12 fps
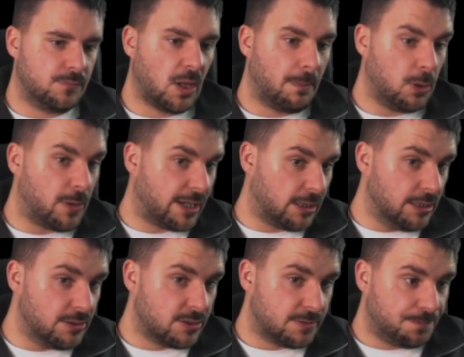Blue-White
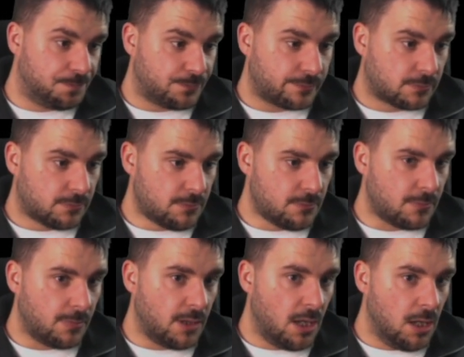Glitters.
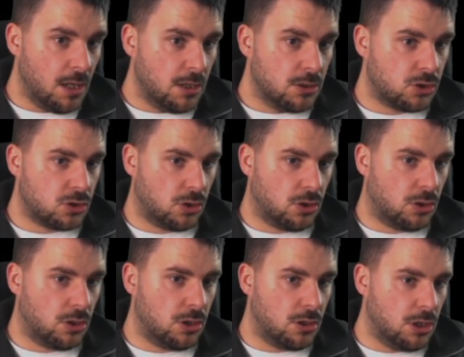
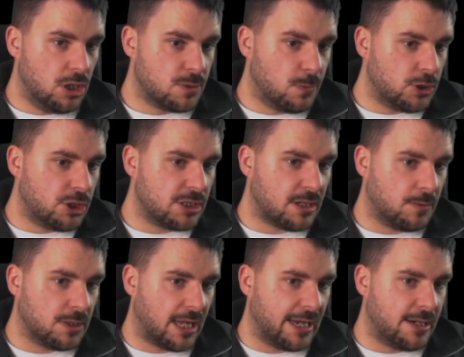So, as much as I would
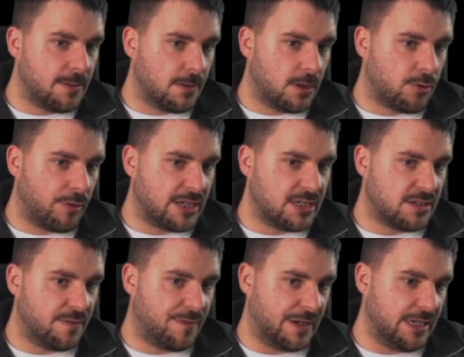like Grixis
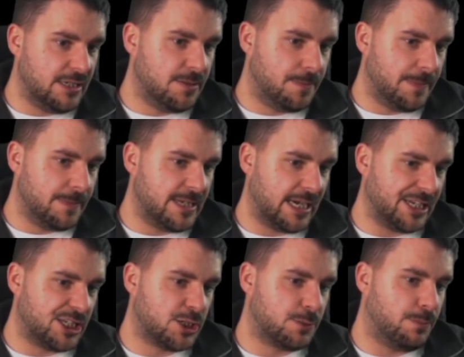Affinity to take
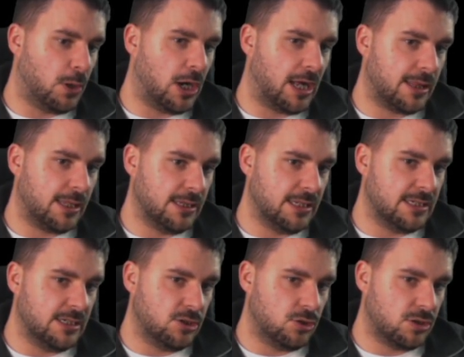its spot, I think this
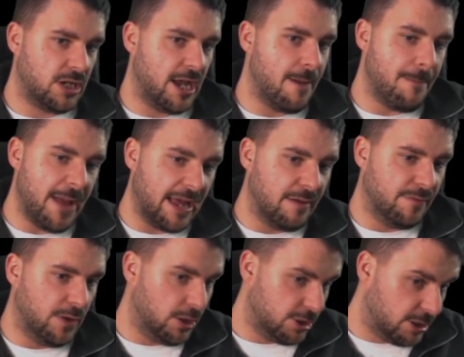is just a better
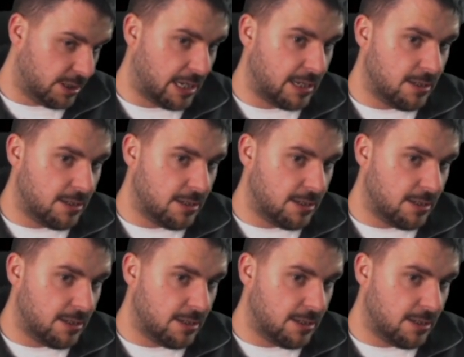version of that.